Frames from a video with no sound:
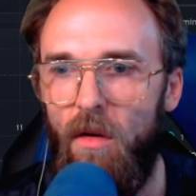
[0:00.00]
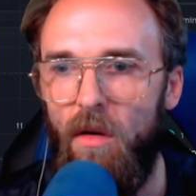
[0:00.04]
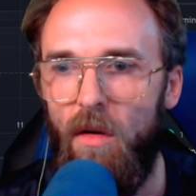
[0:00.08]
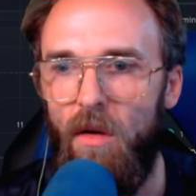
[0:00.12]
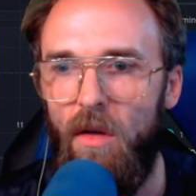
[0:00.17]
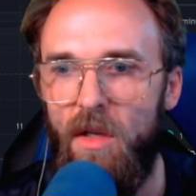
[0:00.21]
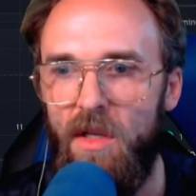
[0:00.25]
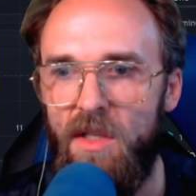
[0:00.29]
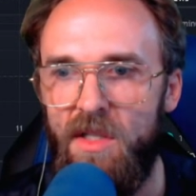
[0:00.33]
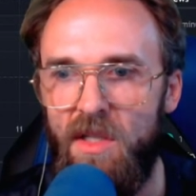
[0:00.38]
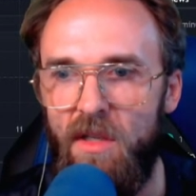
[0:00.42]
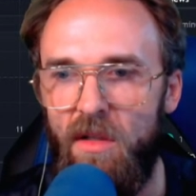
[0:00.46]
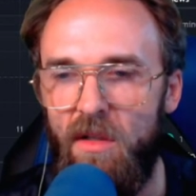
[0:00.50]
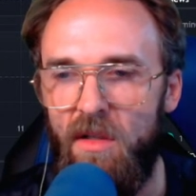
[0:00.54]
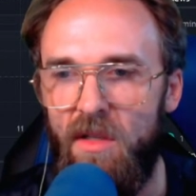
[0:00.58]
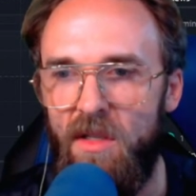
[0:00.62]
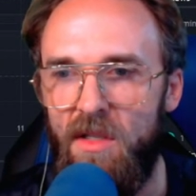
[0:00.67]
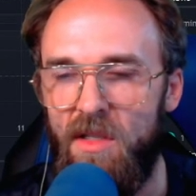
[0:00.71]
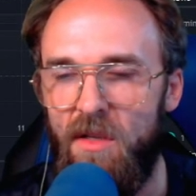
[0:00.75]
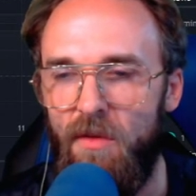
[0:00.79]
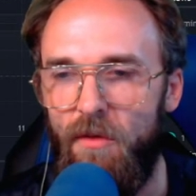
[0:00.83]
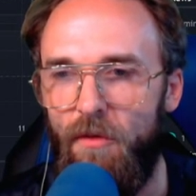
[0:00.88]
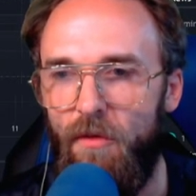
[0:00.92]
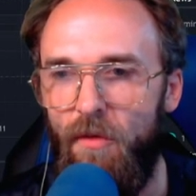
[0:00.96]
And is it
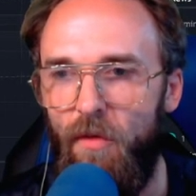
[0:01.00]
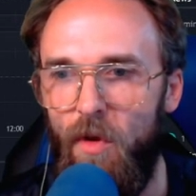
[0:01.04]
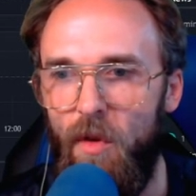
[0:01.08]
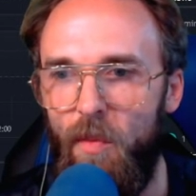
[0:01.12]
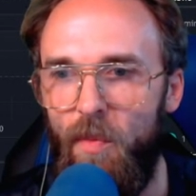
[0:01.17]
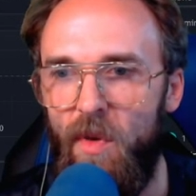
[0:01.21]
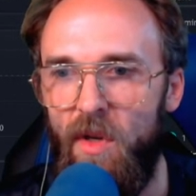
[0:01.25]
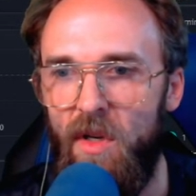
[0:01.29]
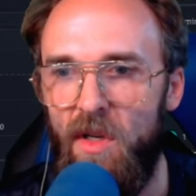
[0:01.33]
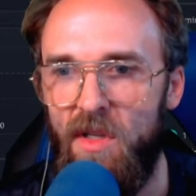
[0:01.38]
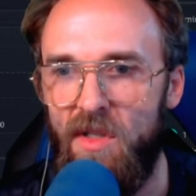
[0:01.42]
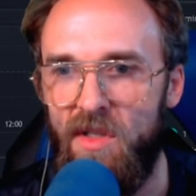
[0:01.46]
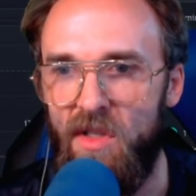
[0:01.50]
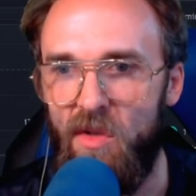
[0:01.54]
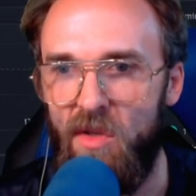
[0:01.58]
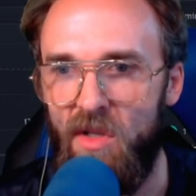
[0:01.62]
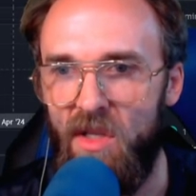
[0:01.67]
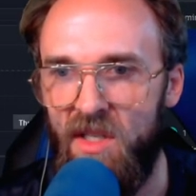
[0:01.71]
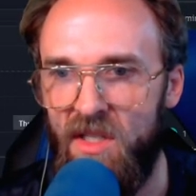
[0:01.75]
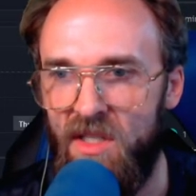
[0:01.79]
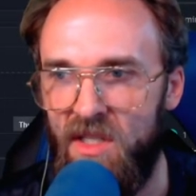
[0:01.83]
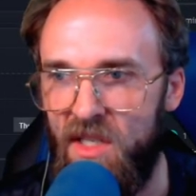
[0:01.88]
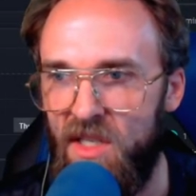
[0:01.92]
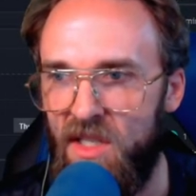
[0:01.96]
is it flipping? Is it
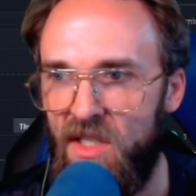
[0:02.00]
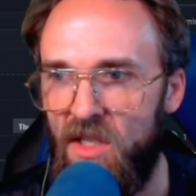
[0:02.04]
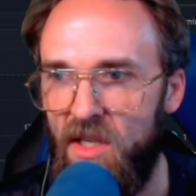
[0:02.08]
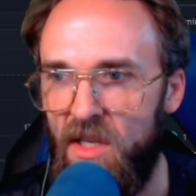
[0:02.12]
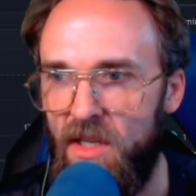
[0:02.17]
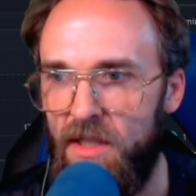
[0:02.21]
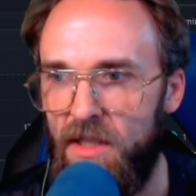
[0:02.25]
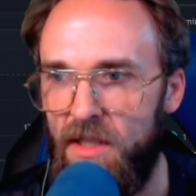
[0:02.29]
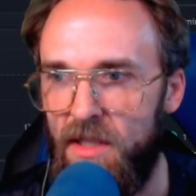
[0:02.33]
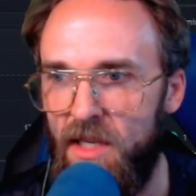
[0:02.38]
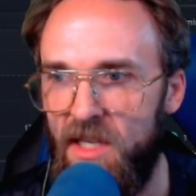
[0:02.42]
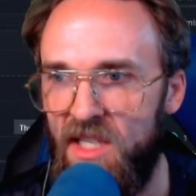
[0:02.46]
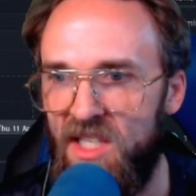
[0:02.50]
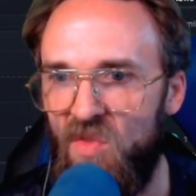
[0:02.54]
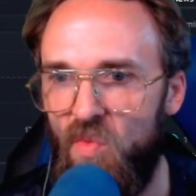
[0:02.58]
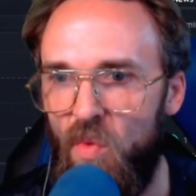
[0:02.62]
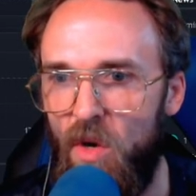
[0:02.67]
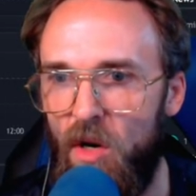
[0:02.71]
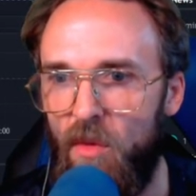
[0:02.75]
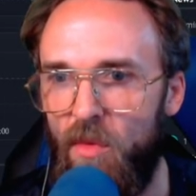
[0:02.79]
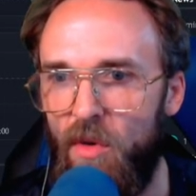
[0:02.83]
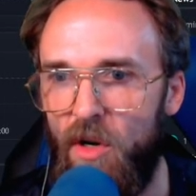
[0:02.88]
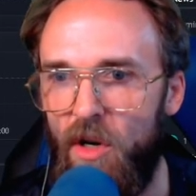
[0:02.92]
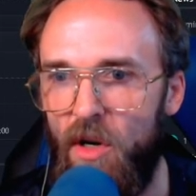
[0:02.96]
is this is this
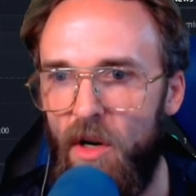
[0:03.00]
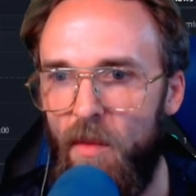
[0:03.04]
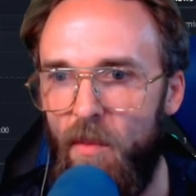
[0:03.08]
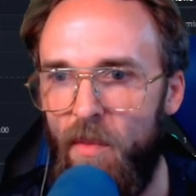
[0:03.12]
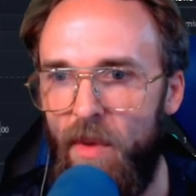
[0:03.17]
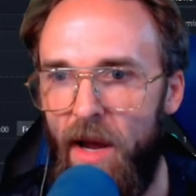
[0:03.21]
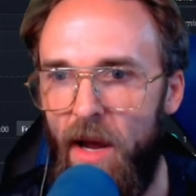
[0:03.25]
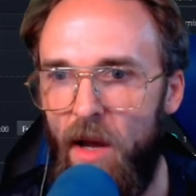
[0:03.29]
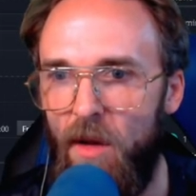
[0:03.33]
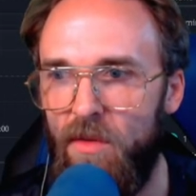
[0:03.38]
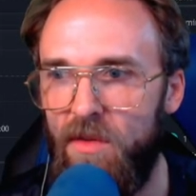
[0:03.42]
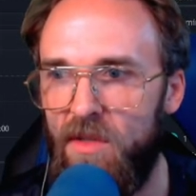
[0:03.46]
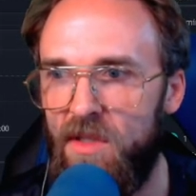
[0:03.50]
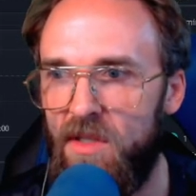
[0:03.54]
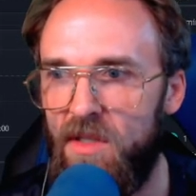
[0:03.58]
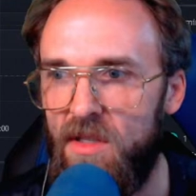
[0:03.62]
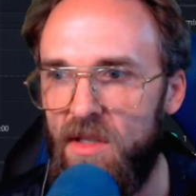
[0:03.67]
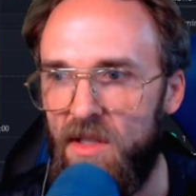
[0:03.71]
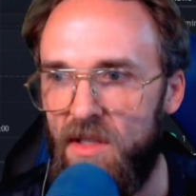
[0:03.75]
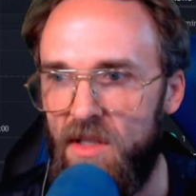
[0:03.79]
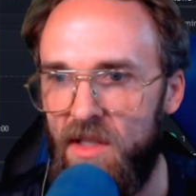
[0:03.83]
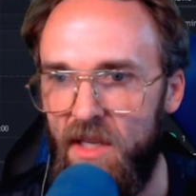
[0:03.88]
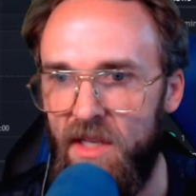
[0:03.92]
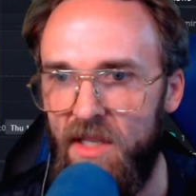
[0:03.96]
where we're gonna bounce?
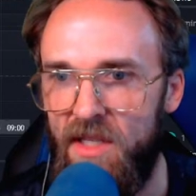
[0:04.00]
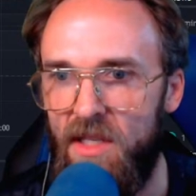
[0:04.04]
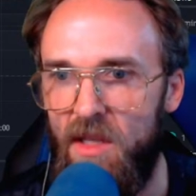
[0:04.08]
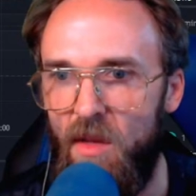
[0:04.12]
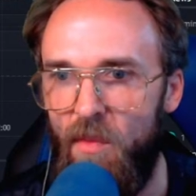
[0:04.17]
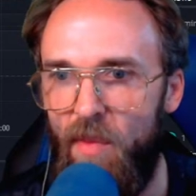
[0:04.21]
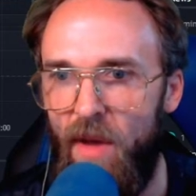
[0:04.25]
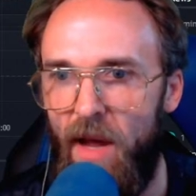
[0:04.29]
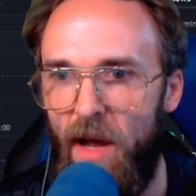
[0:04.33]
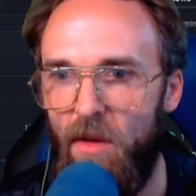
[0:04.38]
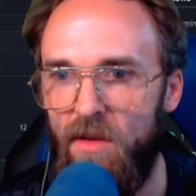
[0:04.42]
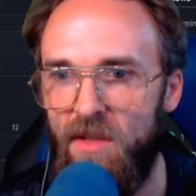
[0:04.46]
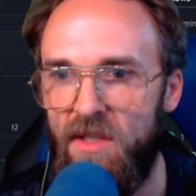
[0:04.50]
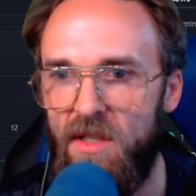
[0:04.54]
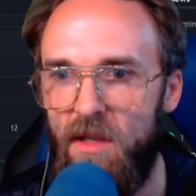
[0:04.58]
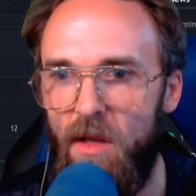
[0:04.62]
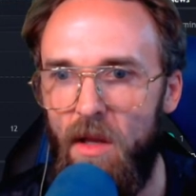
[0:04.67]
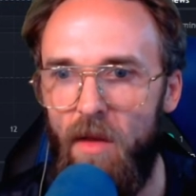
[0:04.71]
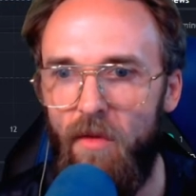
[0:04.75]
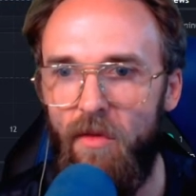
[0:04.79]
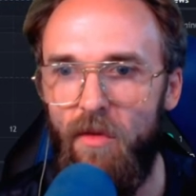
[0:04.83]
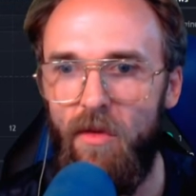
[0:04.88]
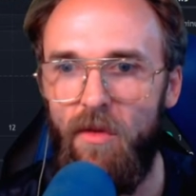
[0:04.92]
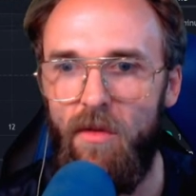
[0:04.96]
Is this the bounce
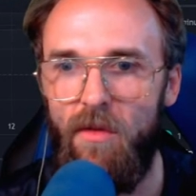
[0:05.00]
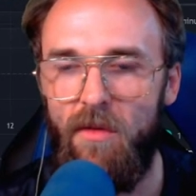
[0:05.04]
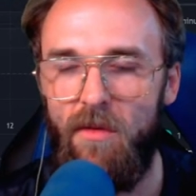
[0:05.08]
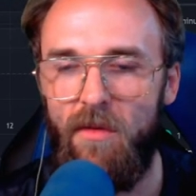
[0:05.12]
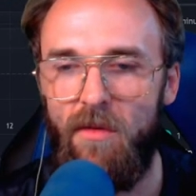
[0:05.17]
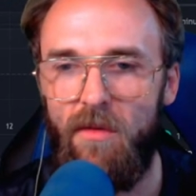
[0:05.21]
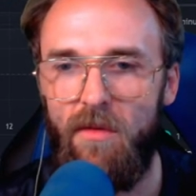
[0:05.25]
level?